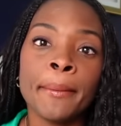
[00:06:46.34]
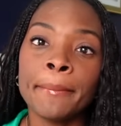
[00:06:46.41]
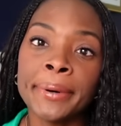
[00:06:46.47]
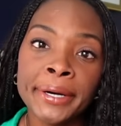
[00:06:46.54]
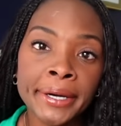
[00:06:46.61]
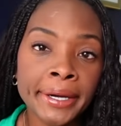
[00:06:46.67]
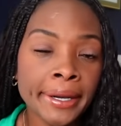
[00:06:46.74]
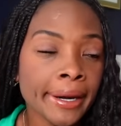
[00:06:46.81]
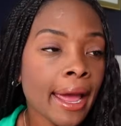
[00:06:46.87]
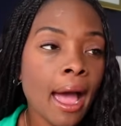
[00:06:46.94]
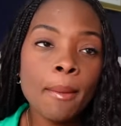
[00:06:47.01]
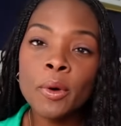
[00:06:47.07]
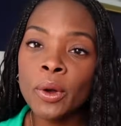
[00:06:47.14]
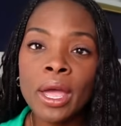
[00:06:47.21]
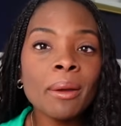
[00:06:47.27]
but
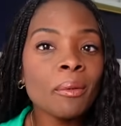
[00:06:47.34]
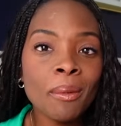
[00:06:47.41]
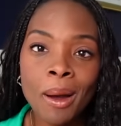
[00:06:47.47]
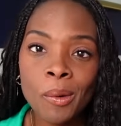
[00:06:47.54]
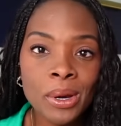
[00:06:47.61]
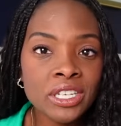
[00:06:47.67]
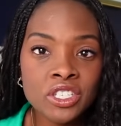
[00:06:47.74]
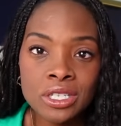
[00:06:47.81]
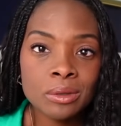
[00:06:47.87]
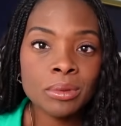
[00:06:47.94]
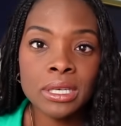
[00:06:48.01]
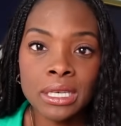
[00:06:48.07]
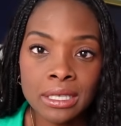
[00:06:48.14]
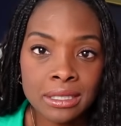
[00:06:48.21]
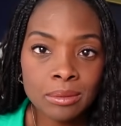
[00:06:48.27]
I'm okay with my waist just
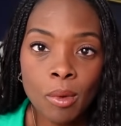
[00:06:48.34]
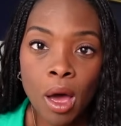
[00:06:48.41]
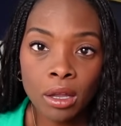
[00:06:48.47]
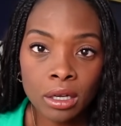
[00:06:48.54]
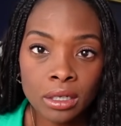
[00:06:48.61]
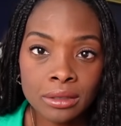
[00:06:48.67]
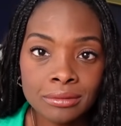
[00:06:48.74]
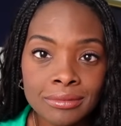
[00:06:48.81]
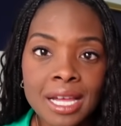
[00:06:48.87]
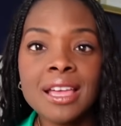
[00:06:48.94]
being smaller.